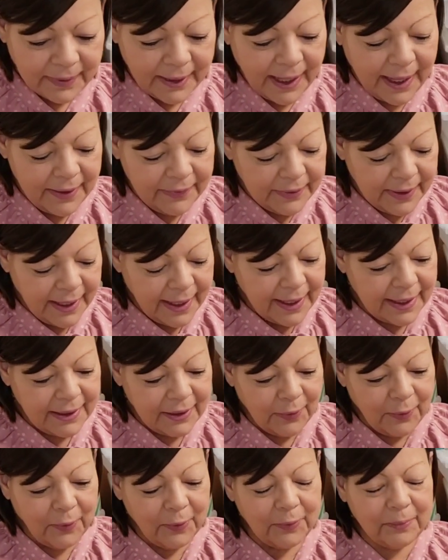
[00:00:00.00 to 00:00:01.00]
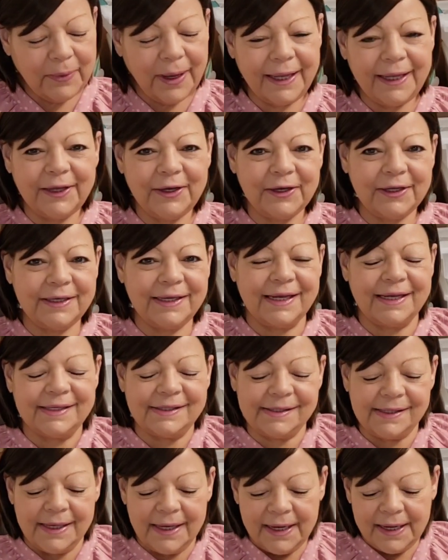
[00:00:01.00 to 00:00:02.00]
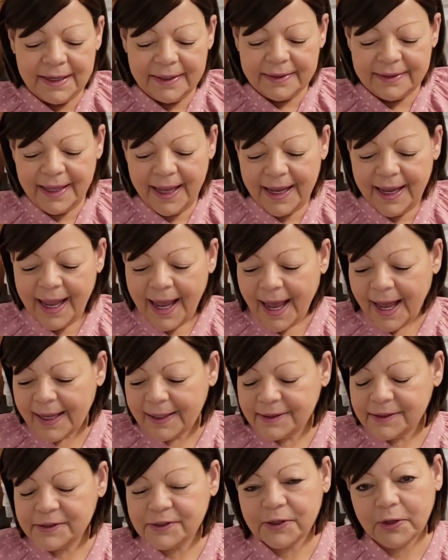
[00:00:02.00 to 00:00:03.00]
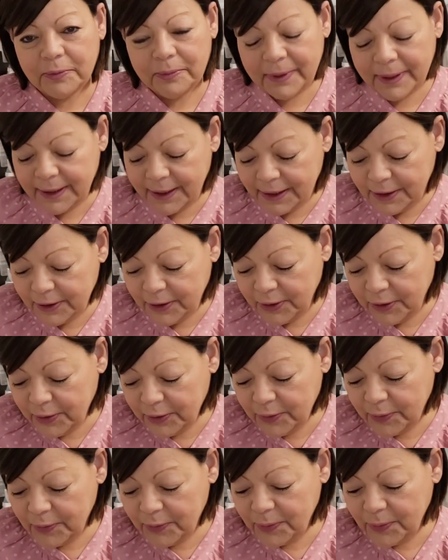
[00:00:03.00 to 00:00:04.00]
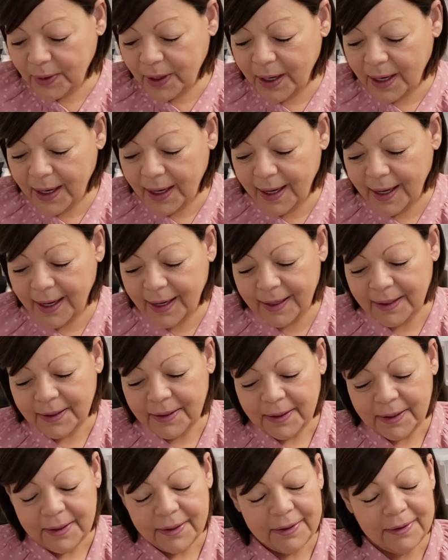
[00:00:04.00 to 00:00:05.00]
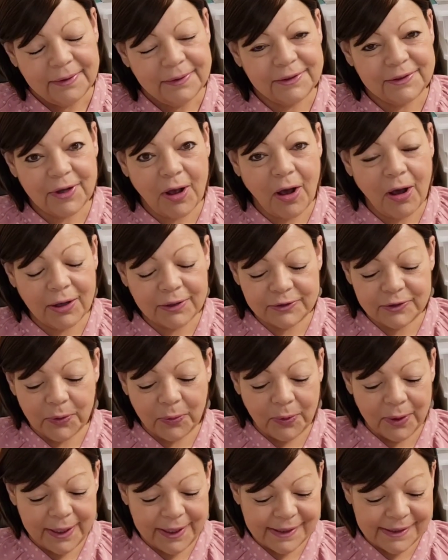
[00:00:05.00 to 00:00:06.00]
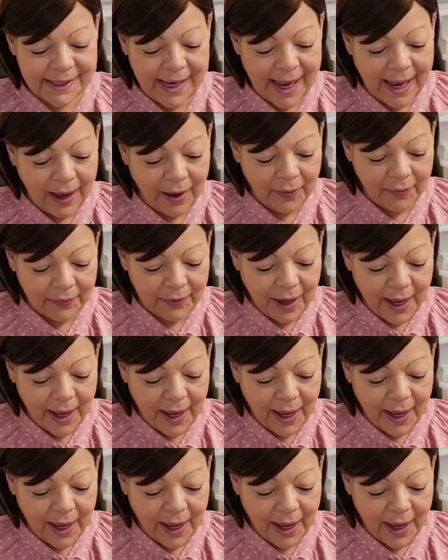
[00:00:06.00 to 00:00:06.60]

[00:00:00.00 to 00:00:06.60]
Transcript: And then, oh my goodness, they had so many new uh, dog toys out.